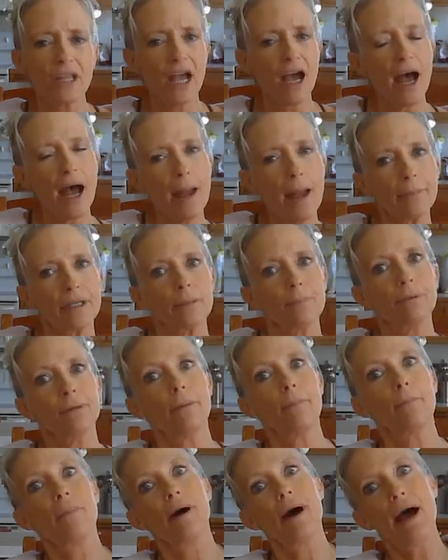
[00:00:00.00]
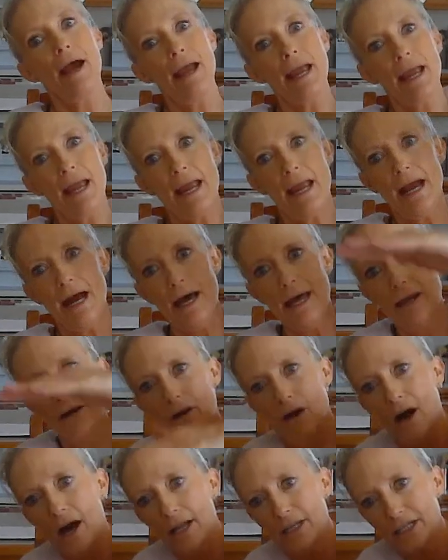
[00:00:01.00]
I'm going to put my hand
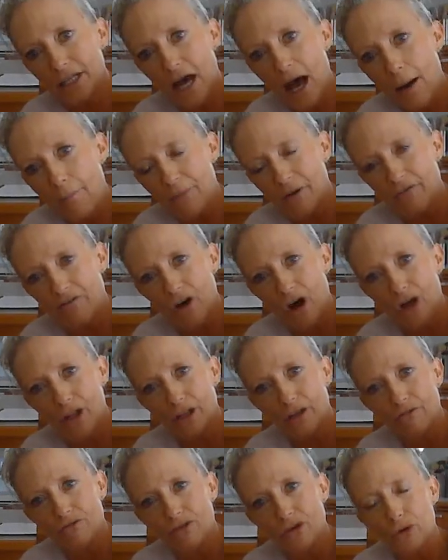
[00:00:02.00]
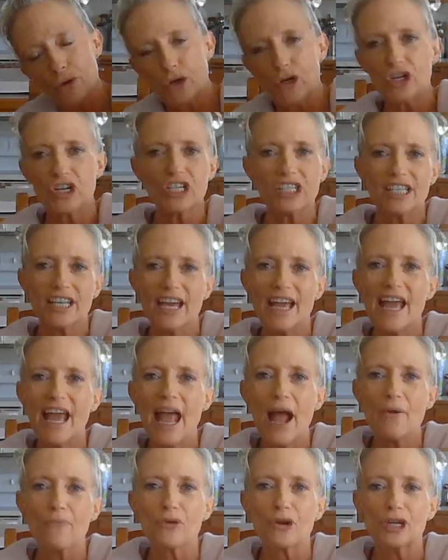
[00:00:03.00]
on top of all of yours,
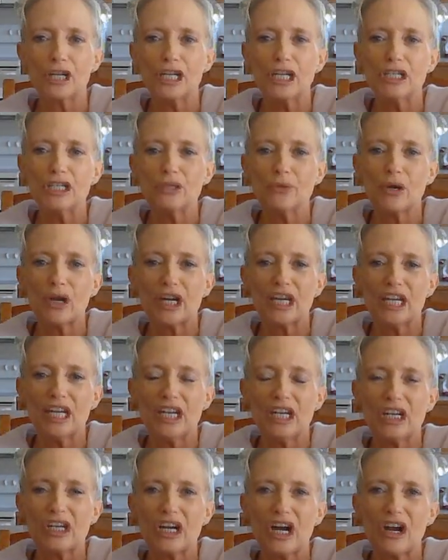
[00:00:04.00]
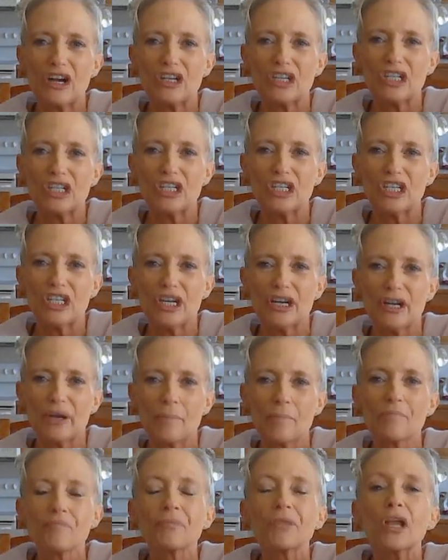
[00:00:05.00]
and we're going to do our kindergarten cheer.